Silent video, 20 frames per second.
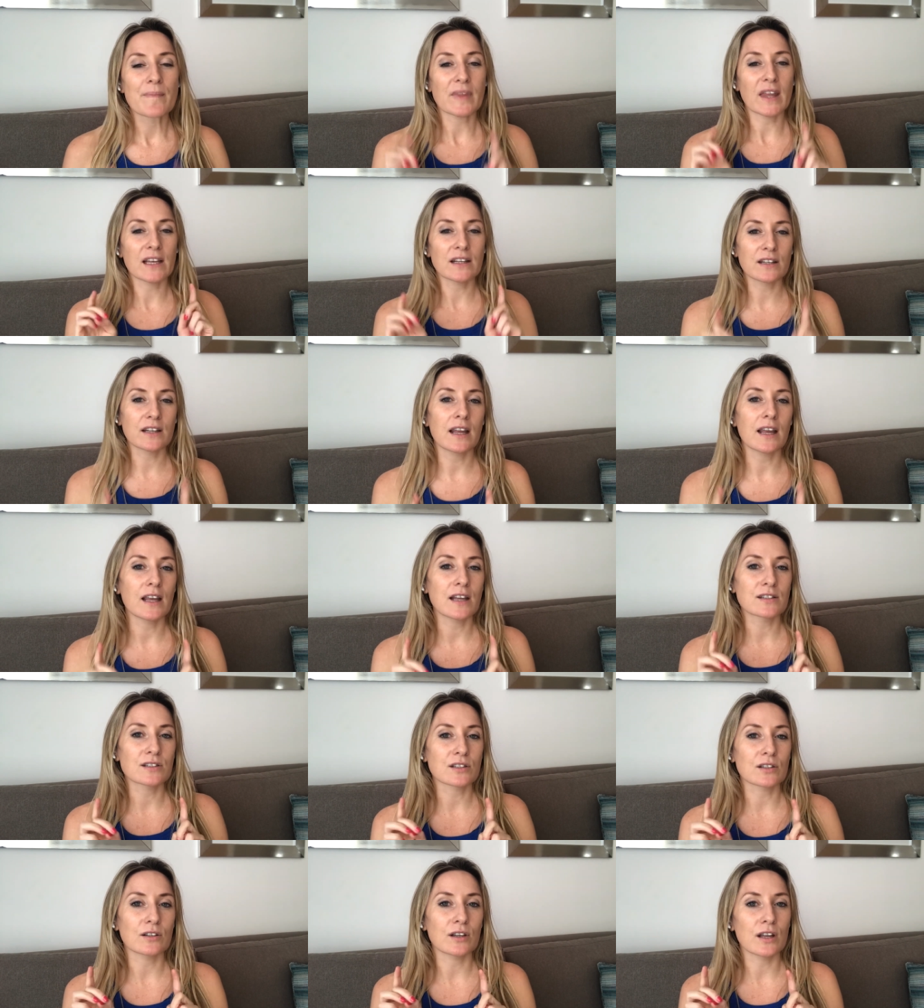and
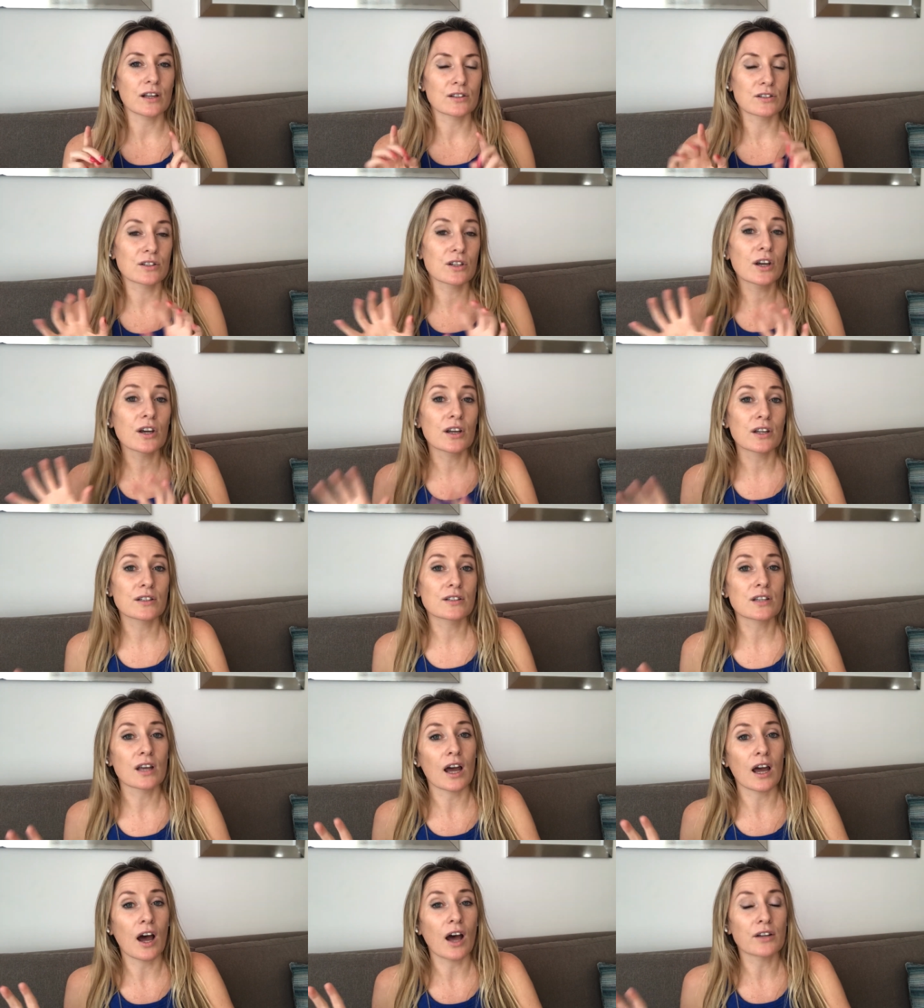it's it's good
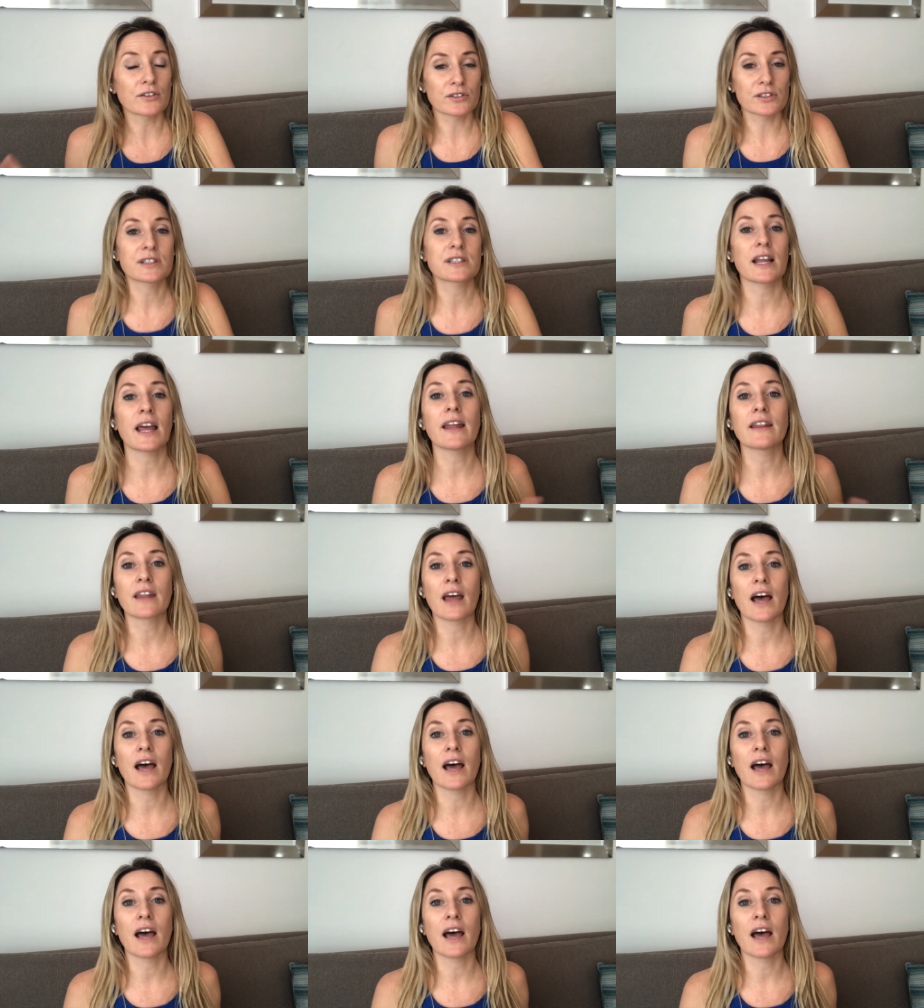to understand